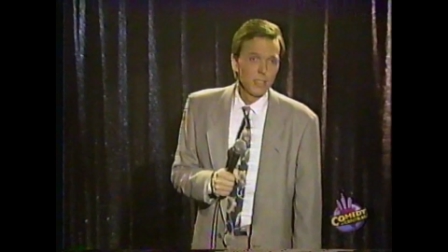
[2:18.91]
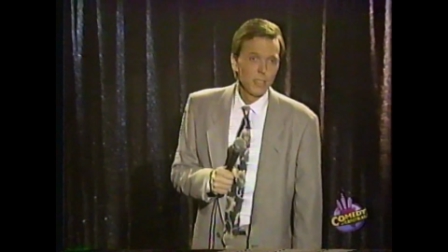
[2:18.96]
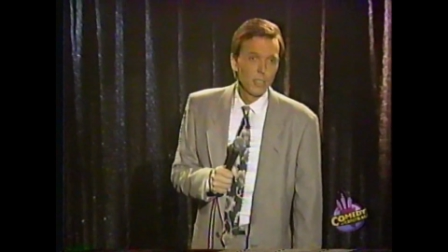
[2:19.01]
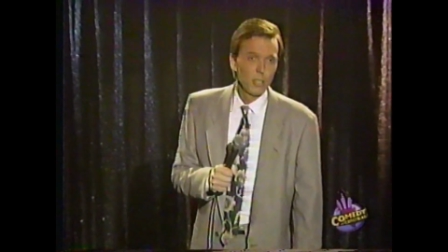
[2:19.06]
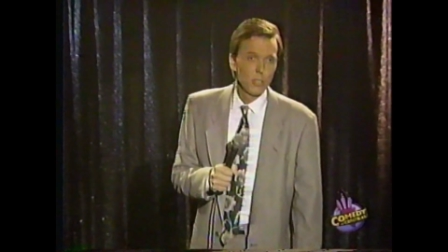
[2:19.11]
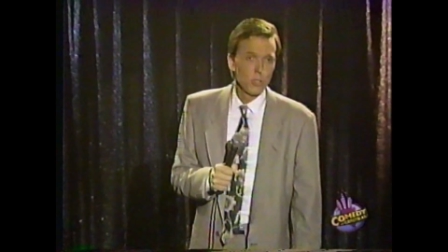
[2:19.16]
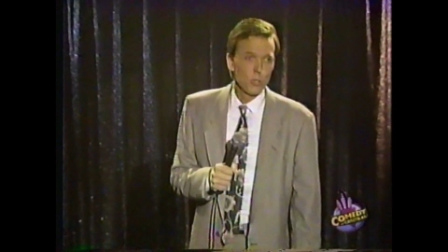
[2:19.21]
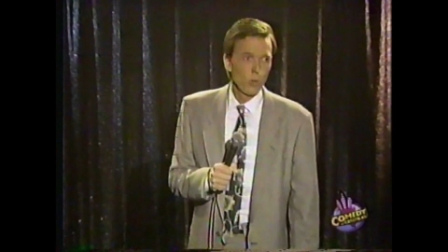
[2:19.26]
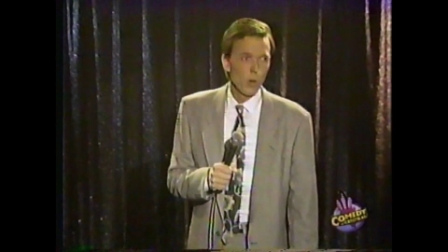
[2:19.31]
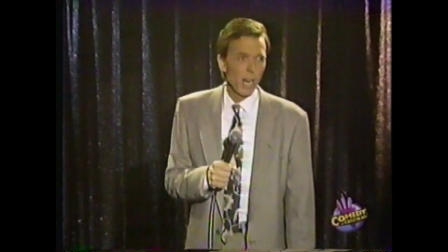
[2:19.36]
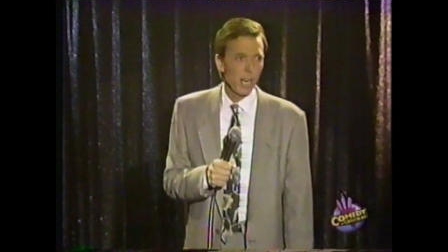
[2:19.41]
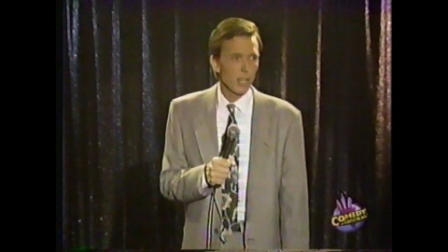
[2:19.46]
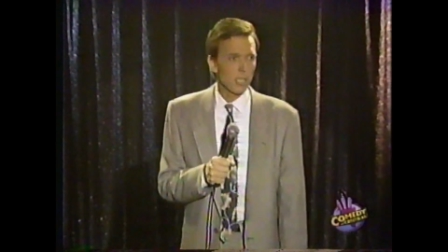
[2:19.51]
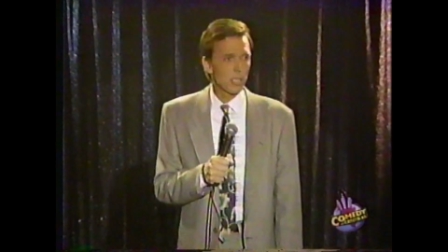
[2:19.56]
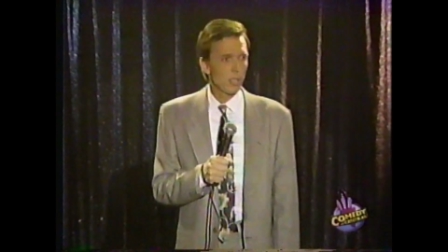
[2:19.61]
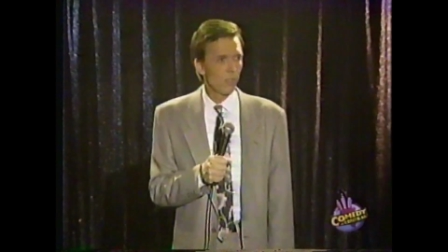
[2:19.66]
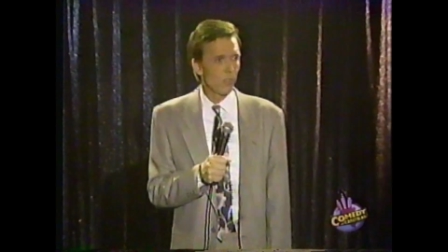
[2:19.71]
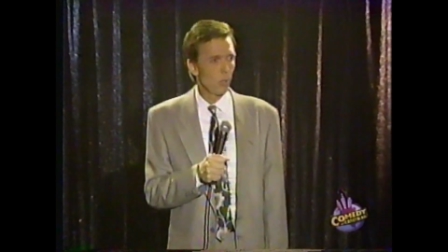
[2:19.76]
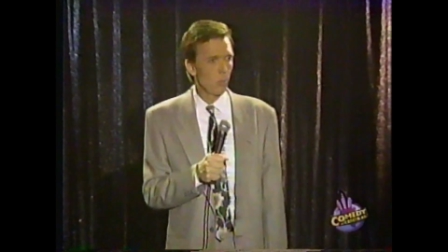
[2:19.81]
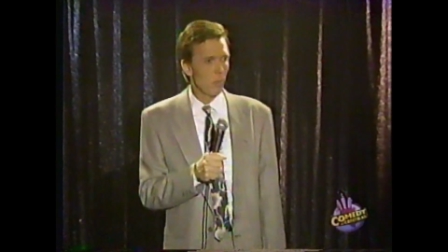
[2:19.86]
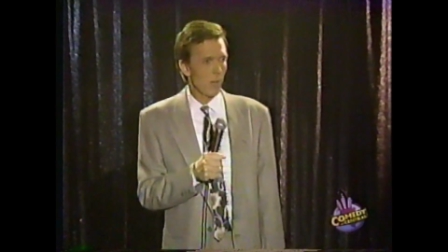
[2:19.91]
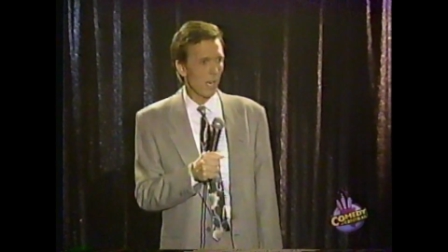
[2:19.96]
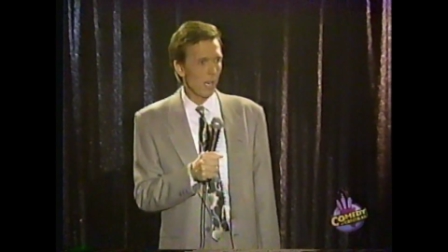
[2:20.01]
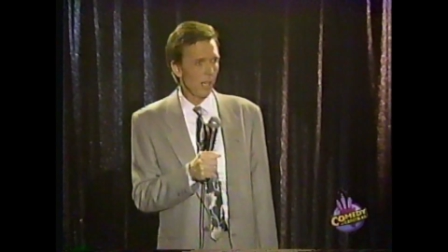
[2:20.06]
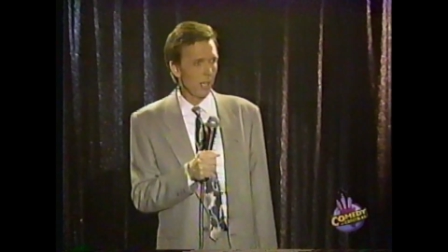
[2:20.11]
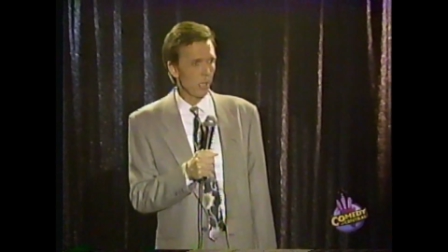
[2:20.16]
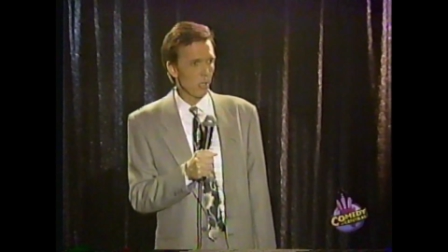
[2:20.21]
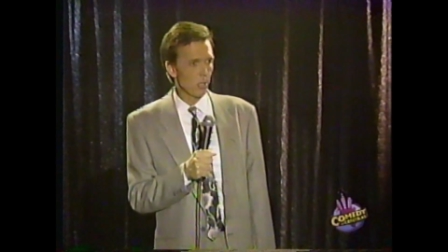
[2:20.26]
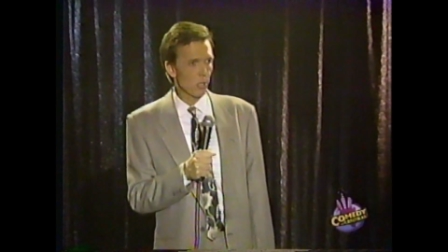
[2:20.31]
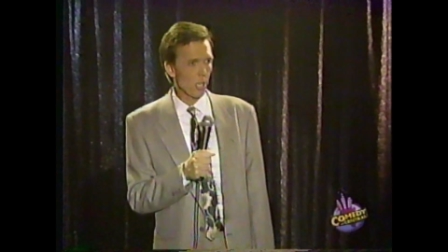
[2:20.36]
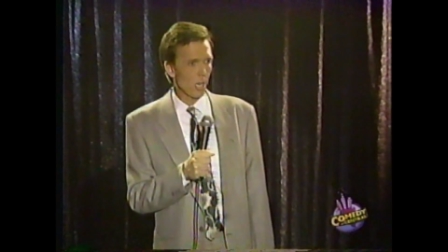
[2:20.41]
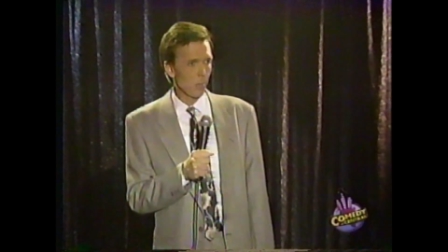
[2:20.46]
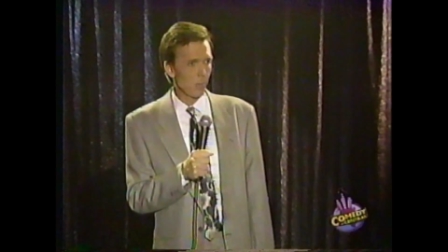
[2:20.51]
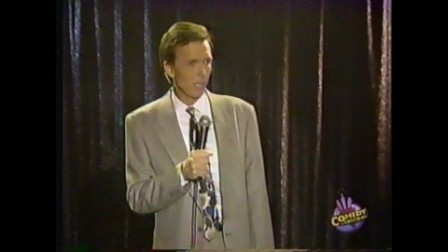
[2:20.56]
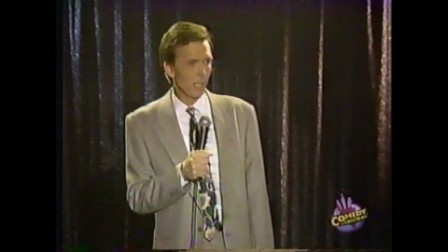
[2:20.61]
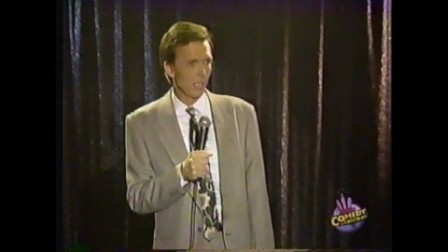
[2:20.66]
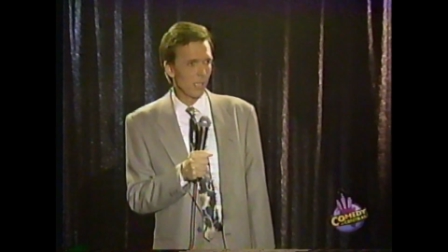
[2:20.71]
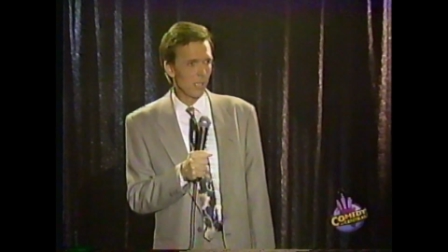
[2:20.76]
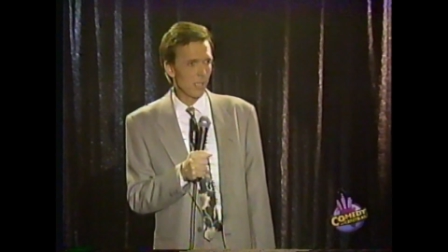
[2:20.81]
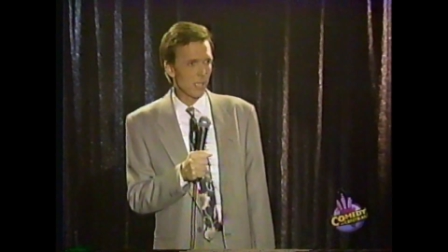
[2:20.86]
The dregs of humanity are
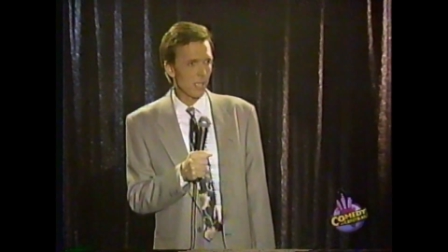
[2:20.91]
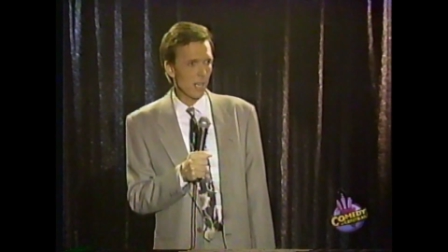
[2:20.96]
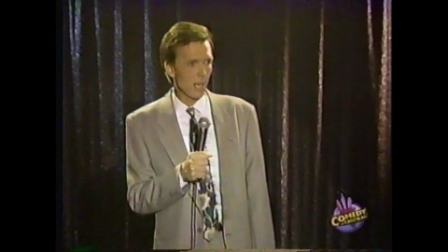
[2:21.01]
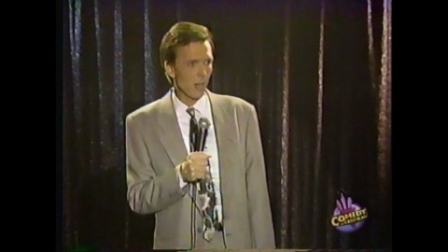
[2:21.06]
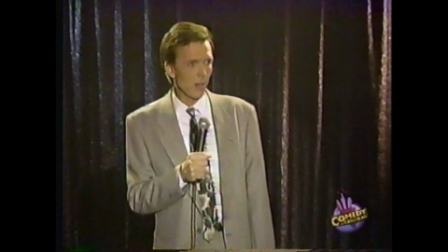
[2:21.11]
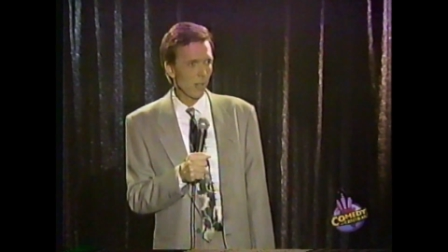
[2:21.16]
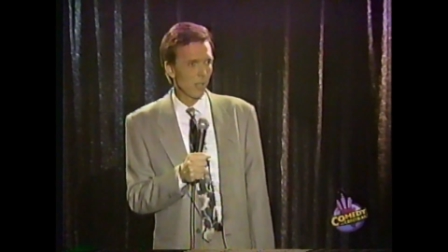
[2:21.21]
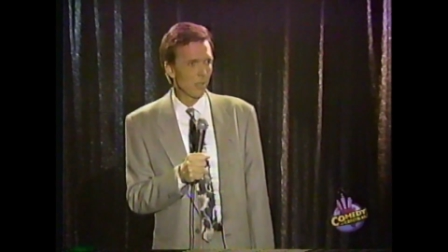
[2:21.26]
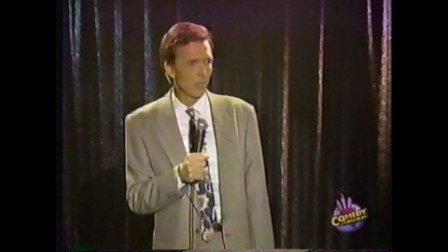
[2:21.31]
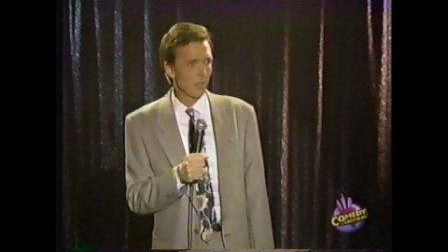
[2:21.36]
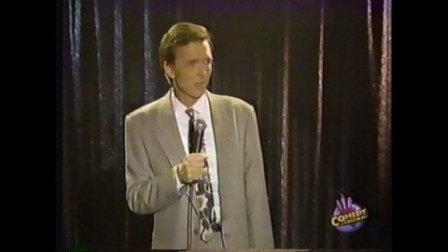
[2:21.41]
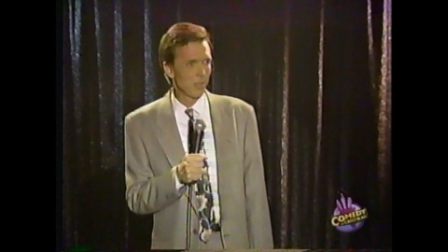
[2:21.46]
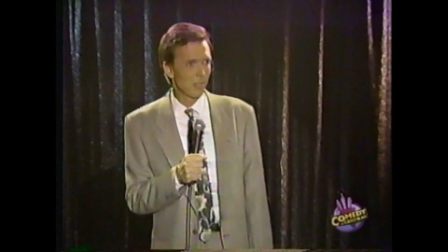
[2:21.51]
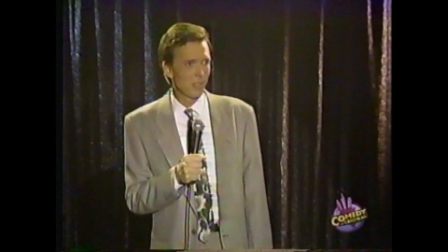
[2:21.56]
shopping at this hour.